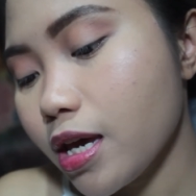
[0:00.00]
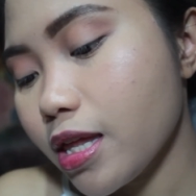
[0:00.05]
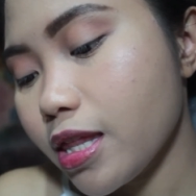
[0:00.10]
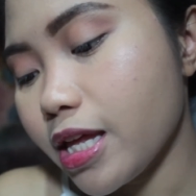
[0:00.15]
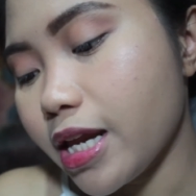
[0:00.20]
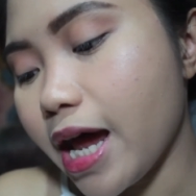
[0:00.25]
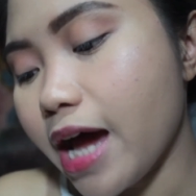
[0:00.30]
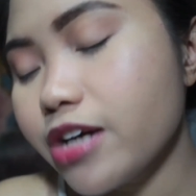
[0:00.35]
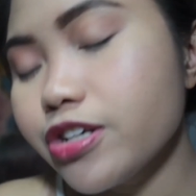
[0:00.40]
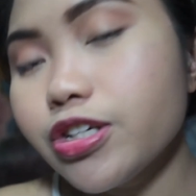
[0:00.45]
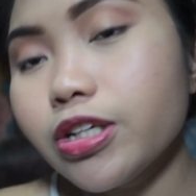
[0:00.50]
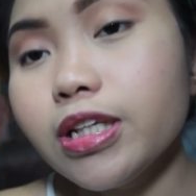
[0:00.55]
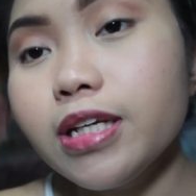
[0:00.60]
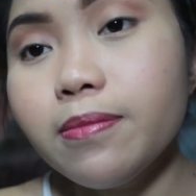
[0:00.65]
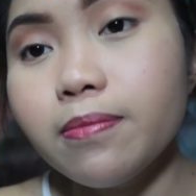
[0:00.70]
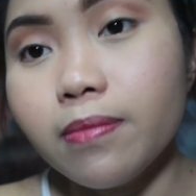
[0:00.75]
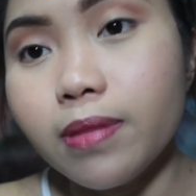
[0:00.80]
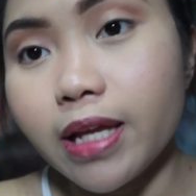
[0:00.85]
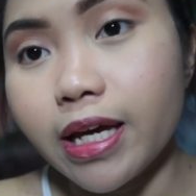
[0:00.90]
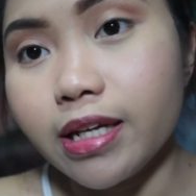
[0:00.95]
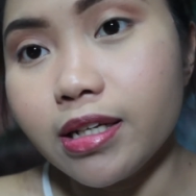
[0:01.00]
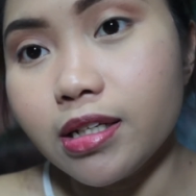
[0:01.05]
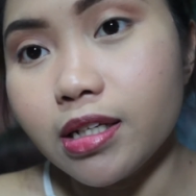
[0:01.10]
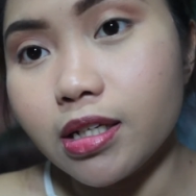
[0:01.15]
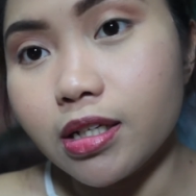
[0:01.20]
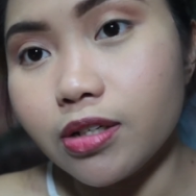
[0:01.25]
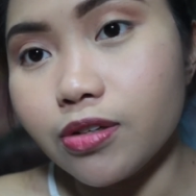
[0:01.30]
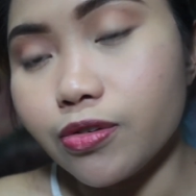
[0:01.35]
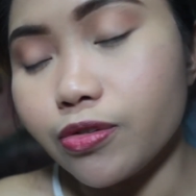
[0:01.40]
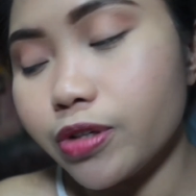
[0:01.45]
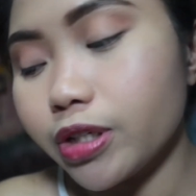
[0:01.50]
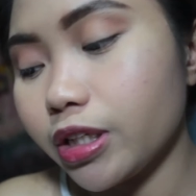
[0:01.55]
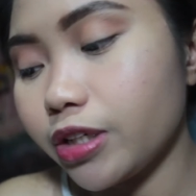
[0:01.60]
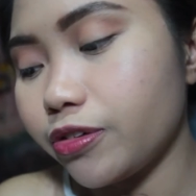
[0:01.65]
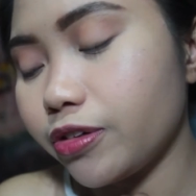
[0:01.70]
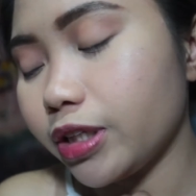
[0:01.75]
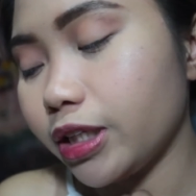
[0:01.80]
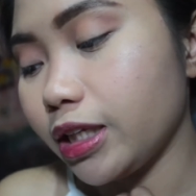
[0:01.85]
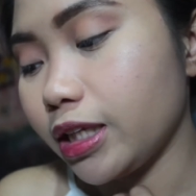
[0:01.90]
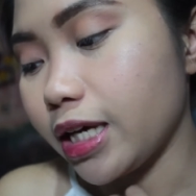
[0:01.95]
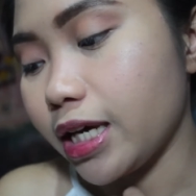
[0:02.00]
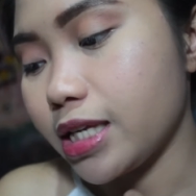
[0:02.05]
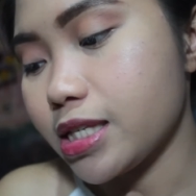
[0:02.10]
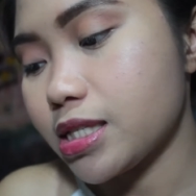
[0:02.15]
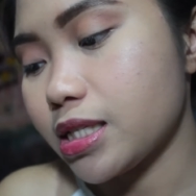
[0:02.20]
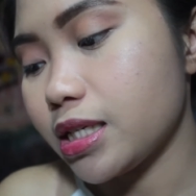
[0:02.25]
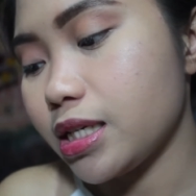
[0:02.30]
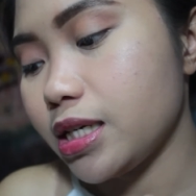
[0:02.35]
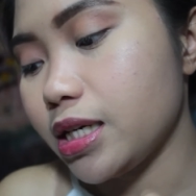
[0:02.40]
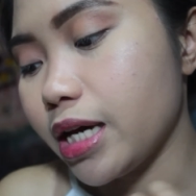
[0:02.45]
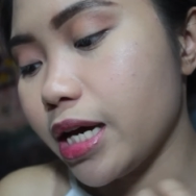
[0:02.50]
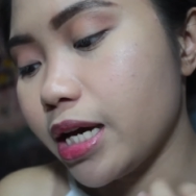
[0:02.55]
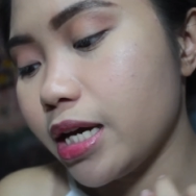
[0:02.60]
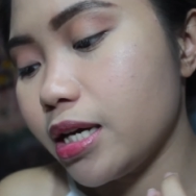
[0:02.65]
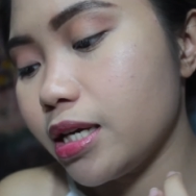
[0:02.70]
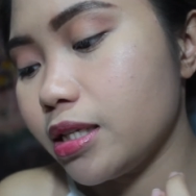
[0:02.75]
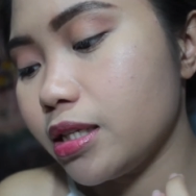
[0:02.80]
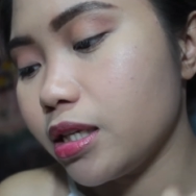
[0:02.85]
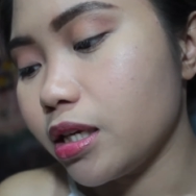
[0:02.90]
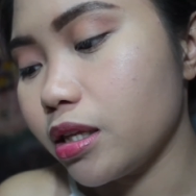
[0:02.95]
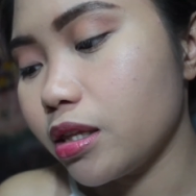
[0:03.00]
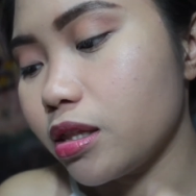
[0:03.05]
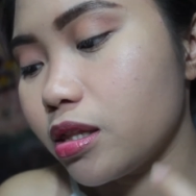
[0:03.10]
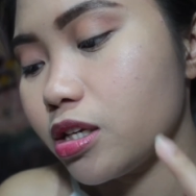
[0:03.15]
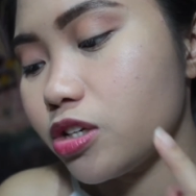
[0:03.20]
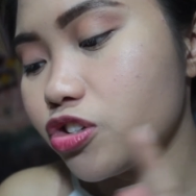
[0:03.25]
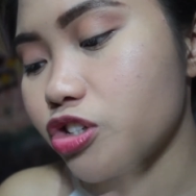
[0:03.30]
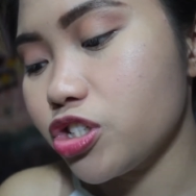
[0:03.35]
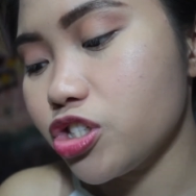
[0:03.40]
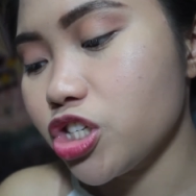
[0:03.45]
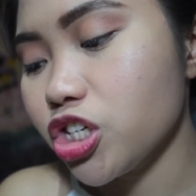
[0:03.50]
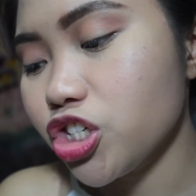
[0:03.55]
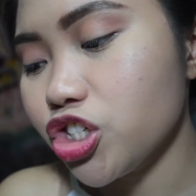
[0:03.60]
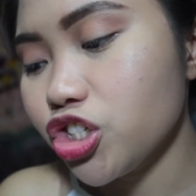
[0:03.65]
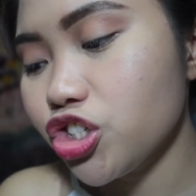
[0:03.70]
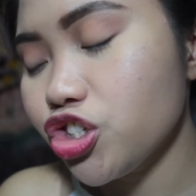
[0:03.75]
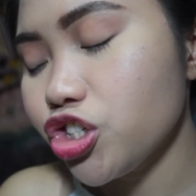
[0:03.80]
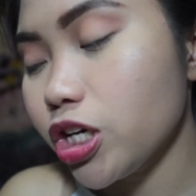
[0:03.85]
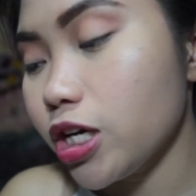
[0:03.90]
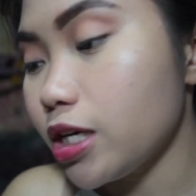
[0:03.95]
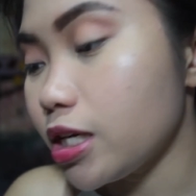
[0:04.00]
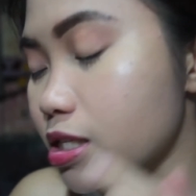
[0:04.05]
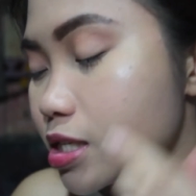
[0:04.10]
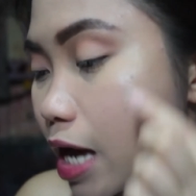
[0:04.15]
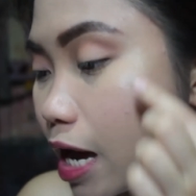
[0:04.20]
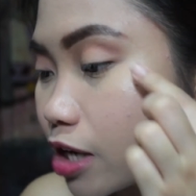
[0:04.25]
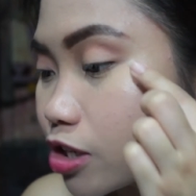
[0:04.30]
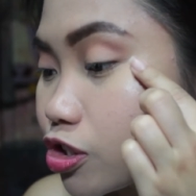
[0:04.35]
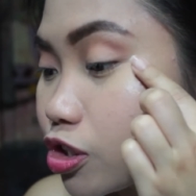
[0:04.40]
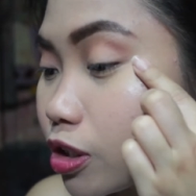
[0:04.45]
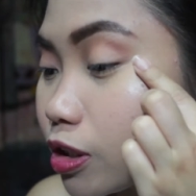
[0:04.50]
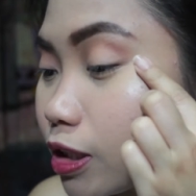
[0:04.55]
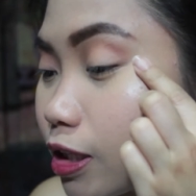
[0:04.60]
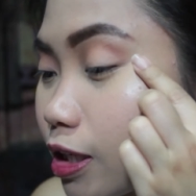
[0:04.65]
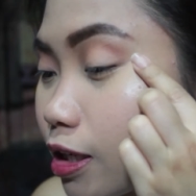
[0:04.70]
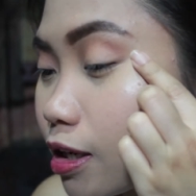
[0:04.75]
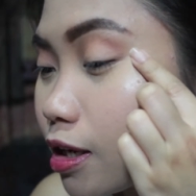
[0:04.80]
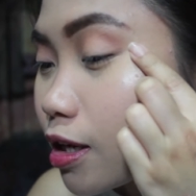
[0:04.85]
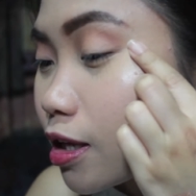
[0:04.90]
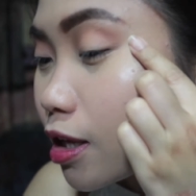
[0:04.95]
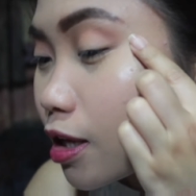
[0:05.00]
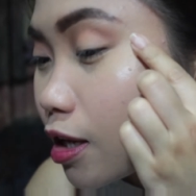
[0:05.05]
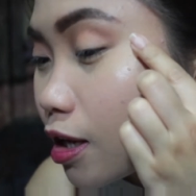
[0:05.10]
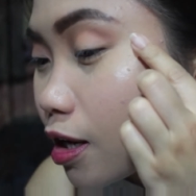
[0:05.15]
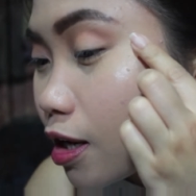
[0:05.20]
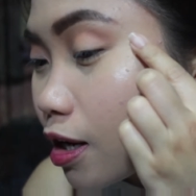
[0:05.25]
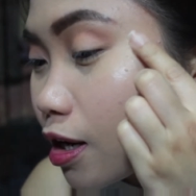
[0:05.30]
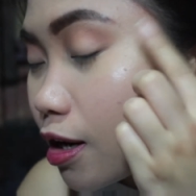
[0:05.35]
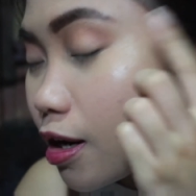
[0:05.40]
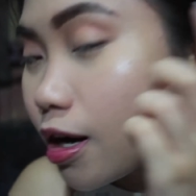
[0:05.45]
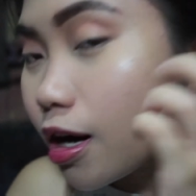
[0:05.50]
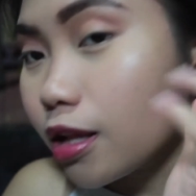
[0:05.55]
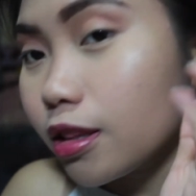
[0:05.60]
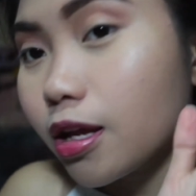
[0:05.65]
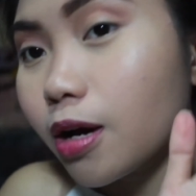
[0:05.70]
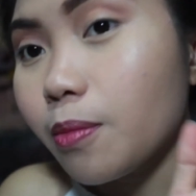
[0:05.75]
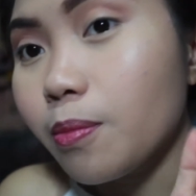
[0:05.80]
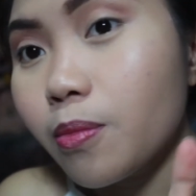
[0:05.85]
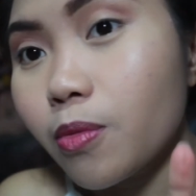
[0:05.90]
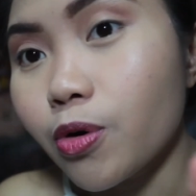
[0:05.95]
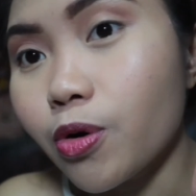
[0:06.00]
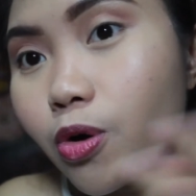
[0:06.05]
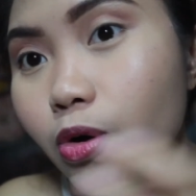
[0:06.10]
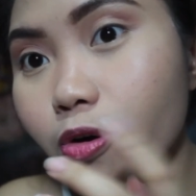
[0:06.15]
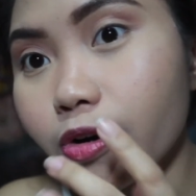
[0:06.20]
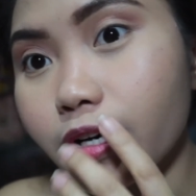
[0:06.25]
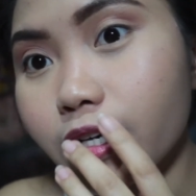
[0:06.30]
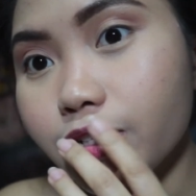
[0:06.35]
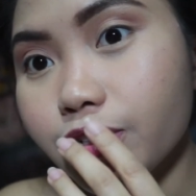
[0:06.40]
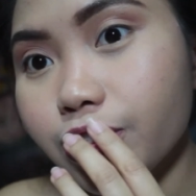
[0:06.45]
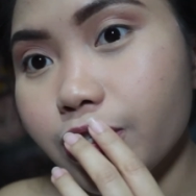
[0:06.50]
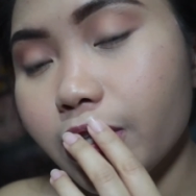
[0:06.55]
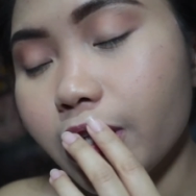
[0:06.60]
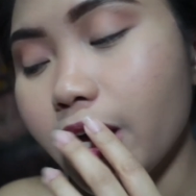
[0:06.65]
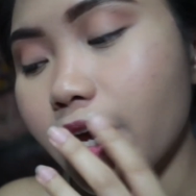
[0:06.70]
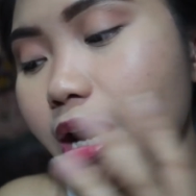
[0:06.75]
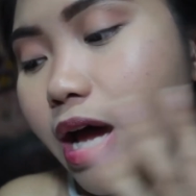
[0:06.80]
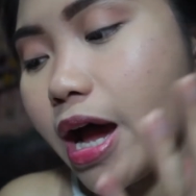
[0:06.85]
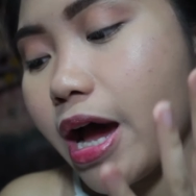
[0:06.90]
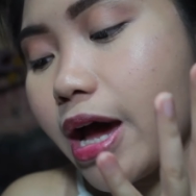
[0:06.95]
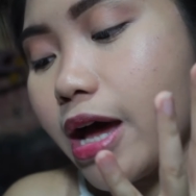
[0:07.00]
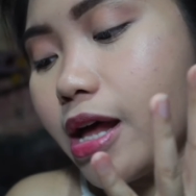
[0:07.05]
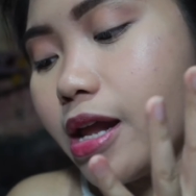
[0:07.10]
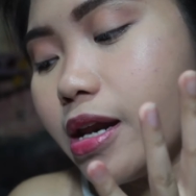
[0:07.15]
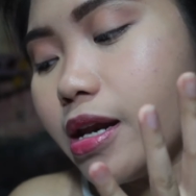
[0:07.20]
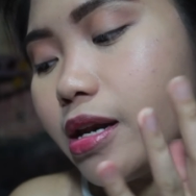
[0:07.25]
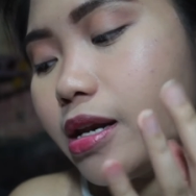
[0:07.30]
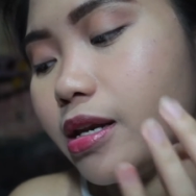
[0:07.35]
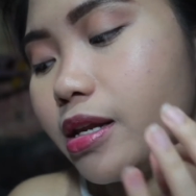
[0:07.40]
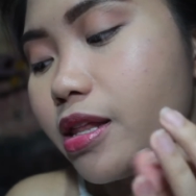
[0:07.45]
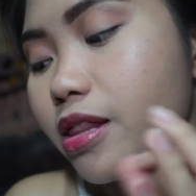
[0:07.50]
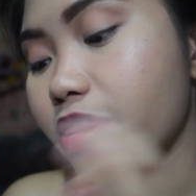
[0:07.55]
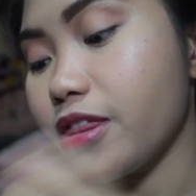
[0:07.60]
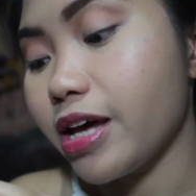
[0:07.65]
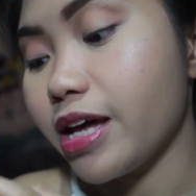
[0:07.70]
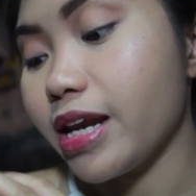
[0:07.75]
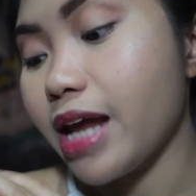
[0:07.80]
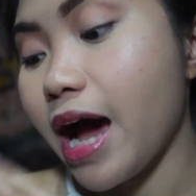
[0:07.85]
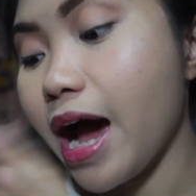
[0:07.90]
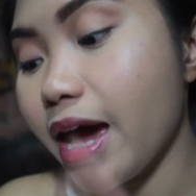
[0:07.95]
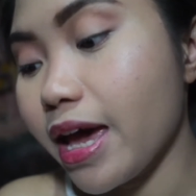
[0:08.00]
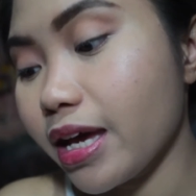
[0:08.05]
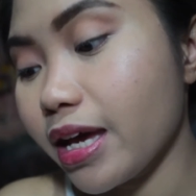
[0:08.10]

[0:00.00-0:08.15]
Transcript: That actually blended really, really nicely, and the transition shade is actually a lot more orange than what